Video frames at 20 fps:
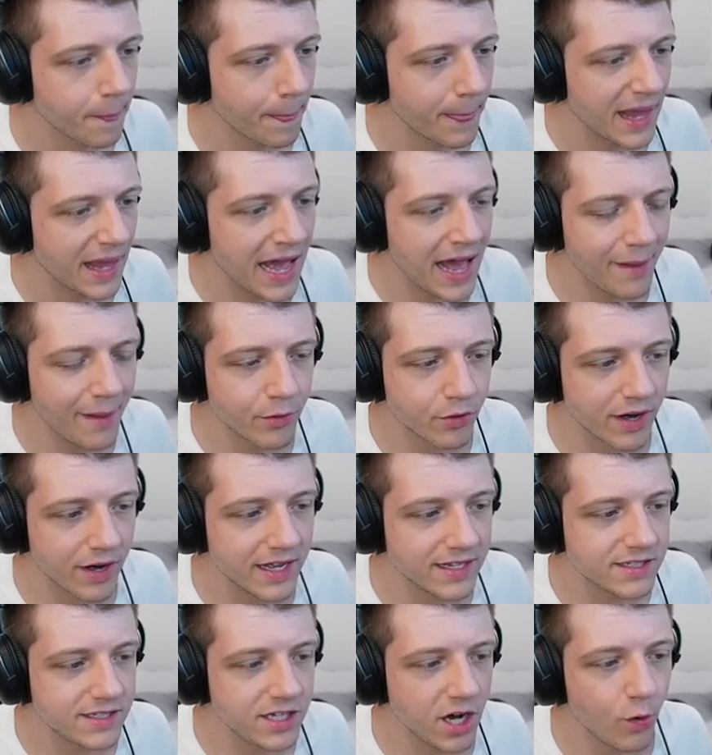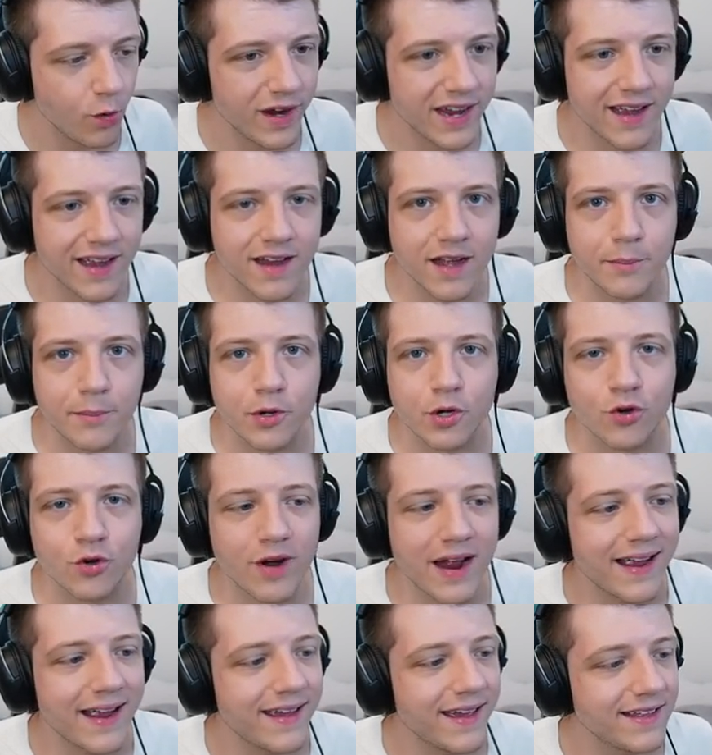Aberrants. Yo, we got a couple
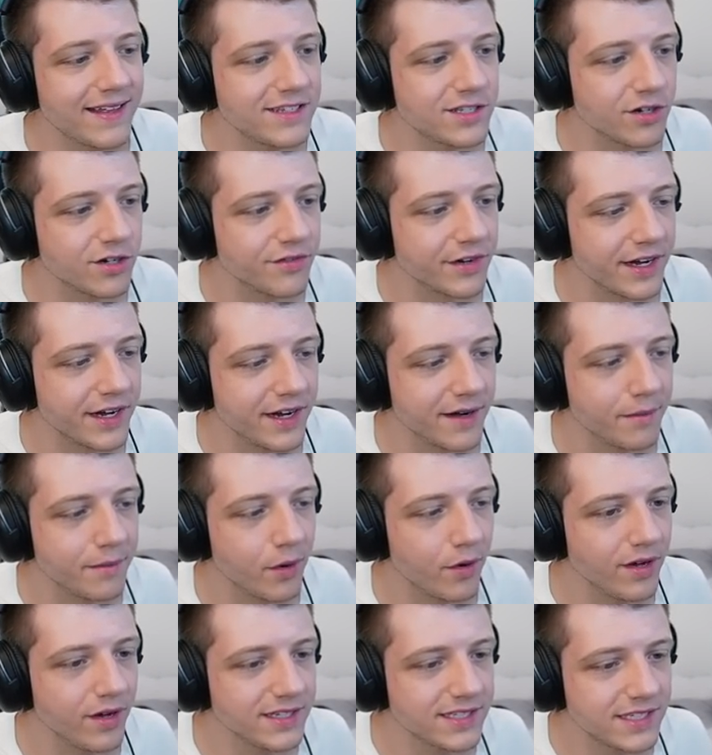crackheads over here, boys.